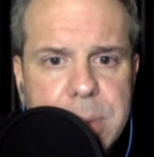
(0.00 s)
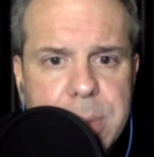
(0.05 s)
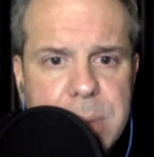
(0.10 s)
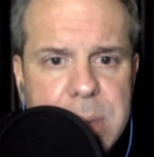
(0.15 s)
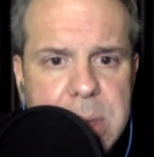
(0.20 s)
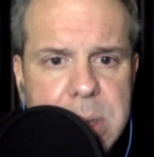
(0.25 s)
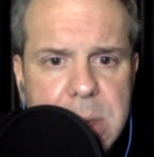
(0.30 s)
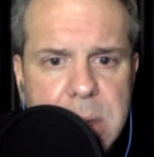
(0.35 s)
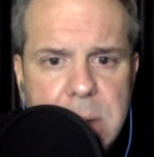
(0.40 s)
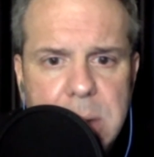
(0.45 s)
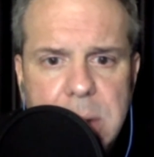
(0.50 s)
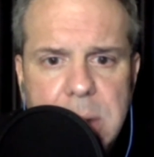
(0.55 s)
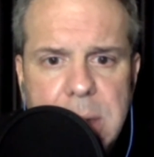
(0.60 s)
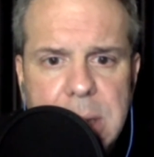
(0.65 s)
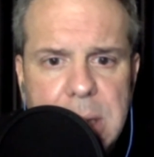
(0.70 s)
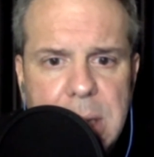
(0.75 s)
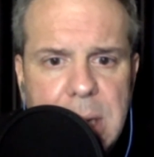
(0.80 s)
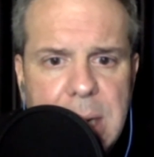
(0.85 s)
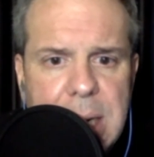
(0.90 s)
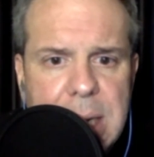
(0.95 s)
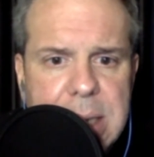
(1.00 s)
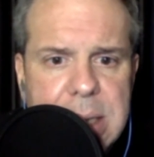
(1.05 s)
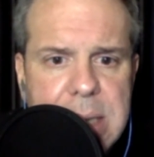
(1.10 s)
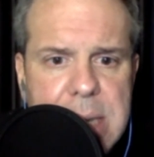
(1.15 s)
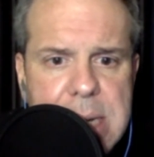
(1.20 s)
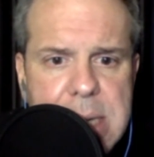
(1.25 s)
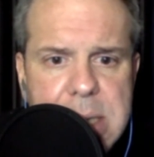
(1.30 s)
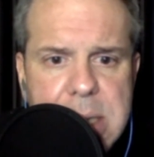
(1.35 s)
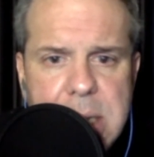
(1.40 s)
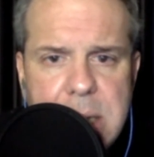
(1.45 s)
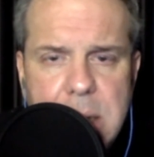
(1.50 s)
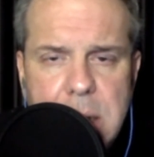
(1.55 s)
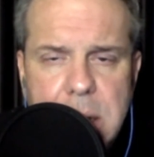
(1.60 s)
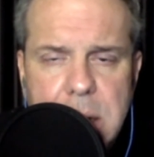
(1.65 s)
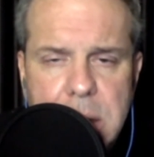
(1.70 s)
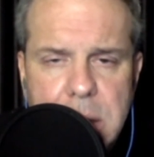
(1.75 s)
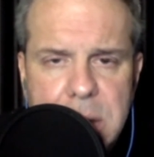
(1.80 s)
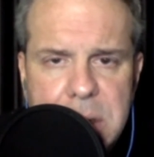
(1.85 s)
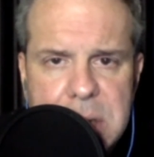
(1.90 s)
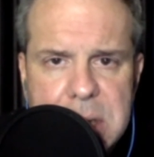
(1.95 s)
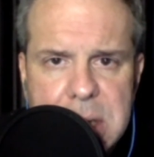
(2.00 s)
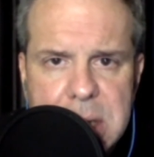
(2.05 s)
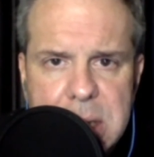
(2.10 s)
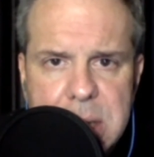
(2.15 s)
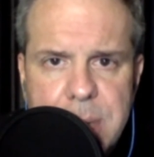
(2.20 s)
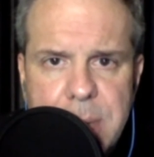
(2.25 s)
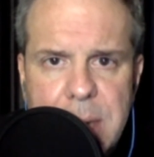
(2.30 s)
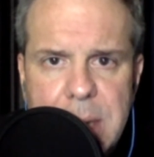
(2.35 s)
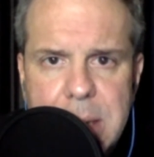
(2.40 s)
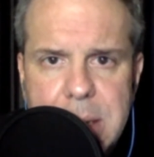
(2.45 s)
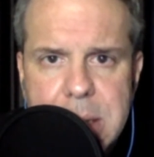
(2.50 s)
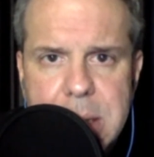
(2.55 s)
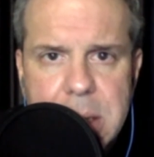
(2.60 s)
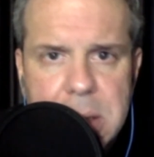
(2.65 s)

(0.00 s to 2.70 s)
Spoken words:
but certainly in the last 18 to 36 months,